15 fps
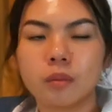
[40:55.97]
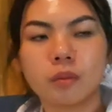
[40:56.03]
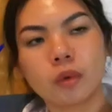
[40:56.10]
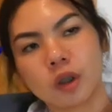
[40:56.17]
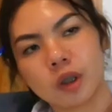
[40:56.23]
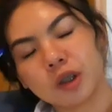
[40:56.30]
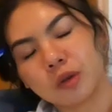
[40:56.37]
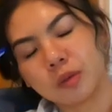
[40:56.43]

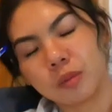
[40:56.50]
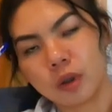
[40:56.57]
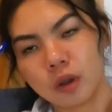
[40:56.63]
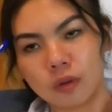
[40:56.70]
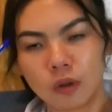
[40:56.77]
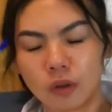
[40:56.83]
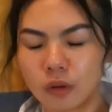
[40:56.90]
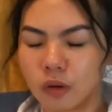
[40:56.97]
consumer
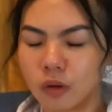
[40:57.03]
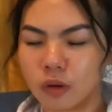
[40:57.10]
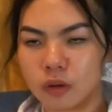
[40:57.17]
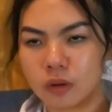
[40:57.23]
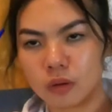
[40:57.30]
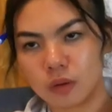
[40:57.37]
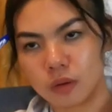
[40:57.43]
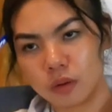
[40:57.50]
will go
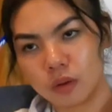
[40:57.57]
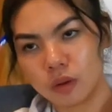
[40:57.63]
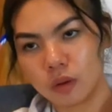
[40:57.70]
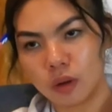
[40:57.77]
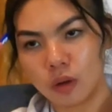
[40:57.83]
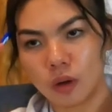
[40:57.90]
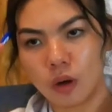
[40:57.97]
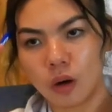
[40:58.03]
to
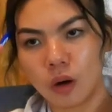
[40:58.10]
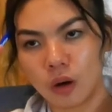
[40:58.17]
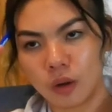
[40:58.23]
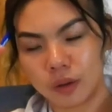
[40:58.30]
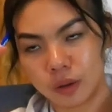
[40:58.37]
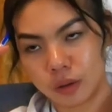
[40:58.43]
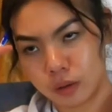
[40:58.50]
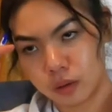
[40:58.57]

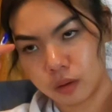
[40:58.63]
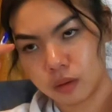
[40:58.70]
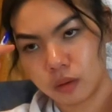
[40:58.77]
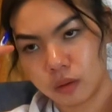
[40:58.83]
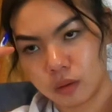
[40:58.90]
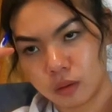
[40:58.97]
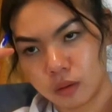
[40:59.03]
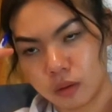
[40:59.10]
other
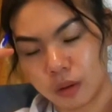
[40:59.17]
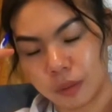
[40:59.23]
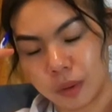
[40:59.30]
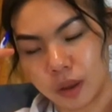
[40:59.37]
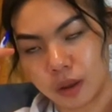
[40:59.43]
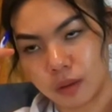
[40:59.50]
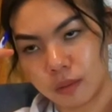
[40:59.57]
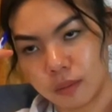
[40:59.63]

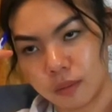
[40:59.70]
company.